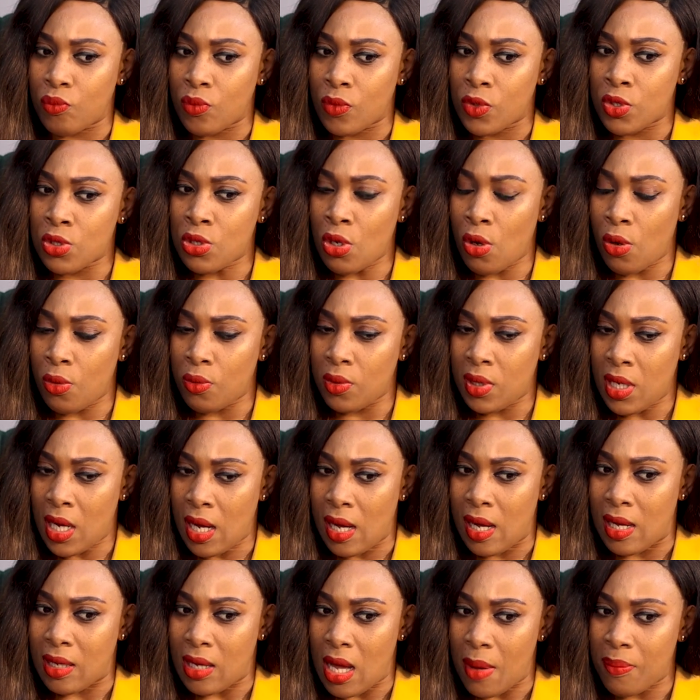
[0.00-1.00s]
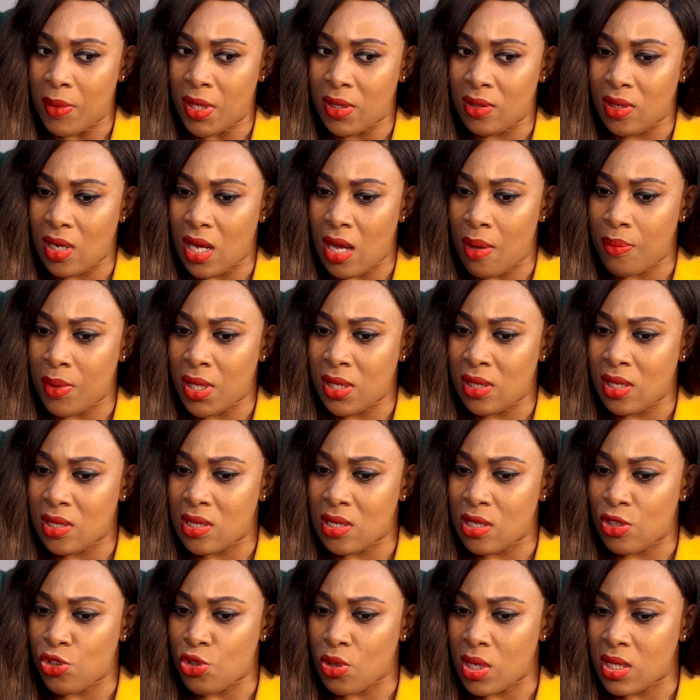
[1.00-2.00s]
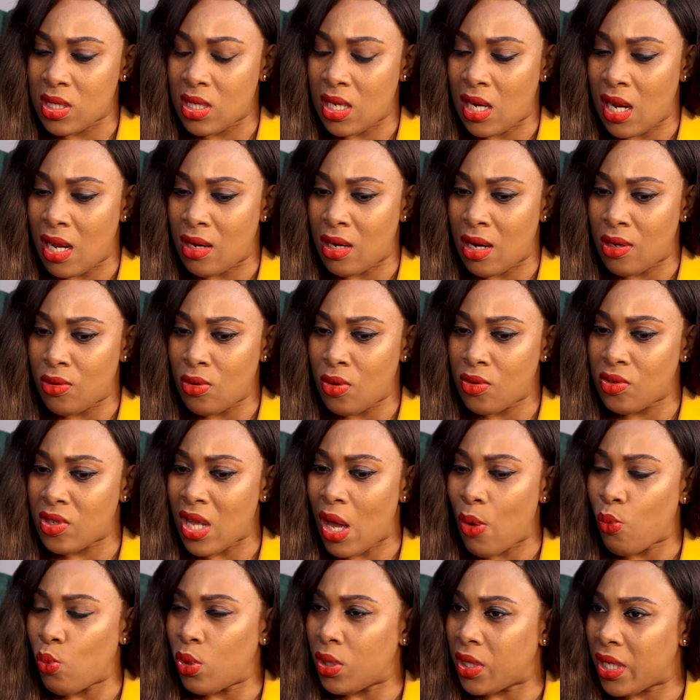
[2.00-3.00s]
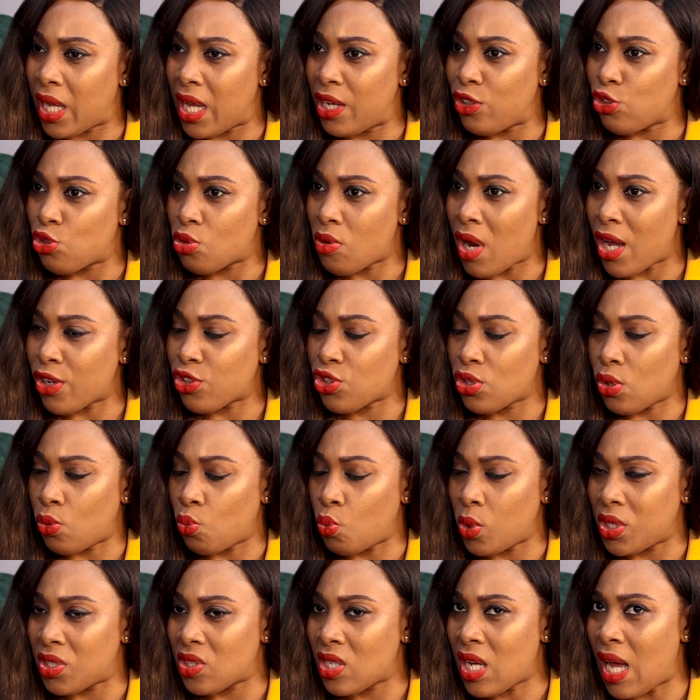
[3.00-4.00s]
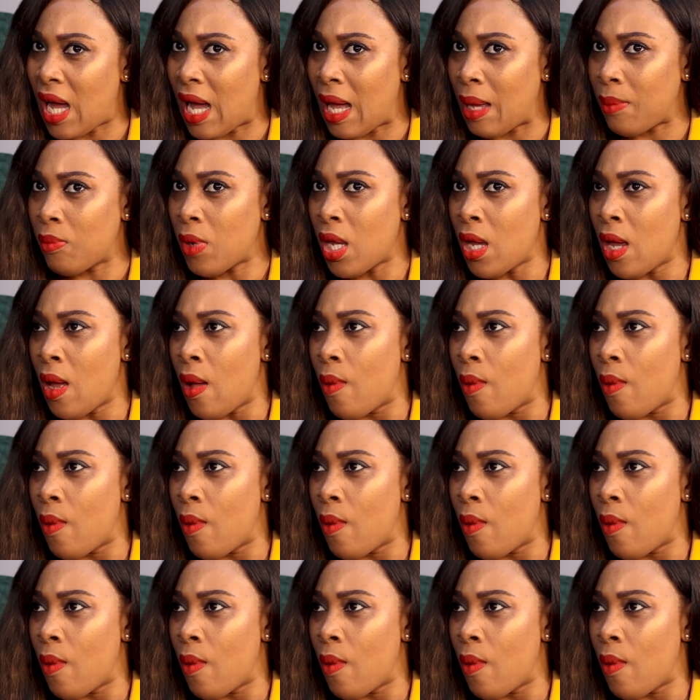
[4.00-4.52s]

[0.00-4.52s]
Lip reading: So yeah, I mean it's interesting, and I know that will gain traction with time.